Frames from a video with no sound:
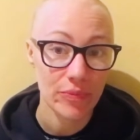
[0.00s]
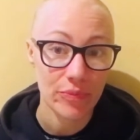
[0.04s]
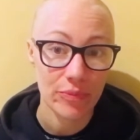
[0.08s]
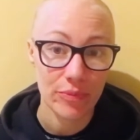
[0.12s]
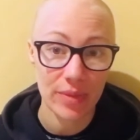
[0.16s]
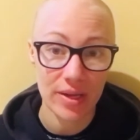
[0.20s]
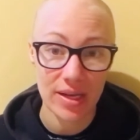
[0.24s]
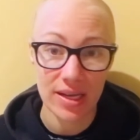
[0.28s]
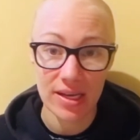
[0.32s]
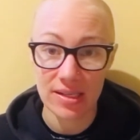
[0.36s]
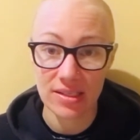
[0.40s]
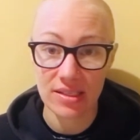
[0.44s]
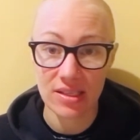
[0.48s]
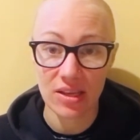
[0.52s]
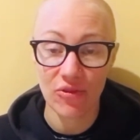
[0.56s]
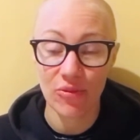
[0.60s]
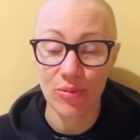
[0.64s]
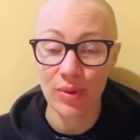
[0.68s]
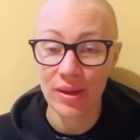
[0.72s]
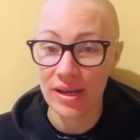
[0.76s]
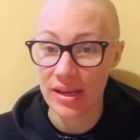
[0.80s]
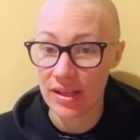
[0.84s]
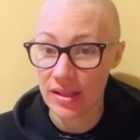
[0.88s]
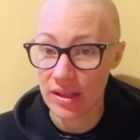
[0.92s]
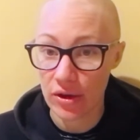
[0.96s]
because they've
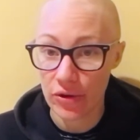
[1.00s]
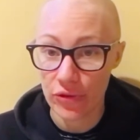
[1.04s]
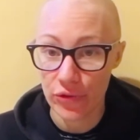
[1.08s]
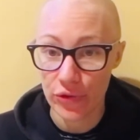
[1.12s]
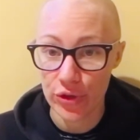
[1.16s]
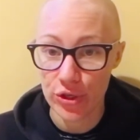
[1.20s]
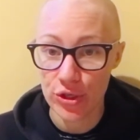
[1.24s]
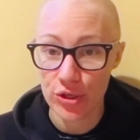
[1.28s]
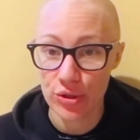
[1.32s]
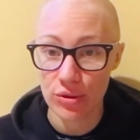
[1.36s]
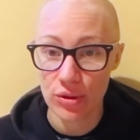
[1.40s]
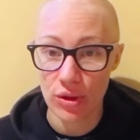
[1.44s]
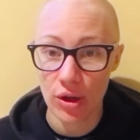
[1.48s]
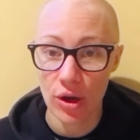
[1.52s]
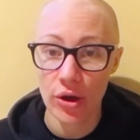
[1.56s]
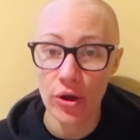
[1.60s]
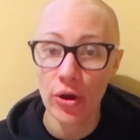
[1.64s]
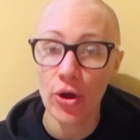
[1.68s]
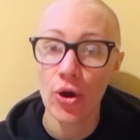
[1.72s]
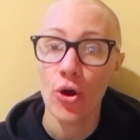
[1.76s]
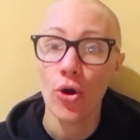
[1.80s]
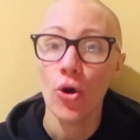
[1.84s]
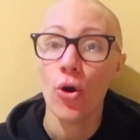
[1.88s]
been in there for too long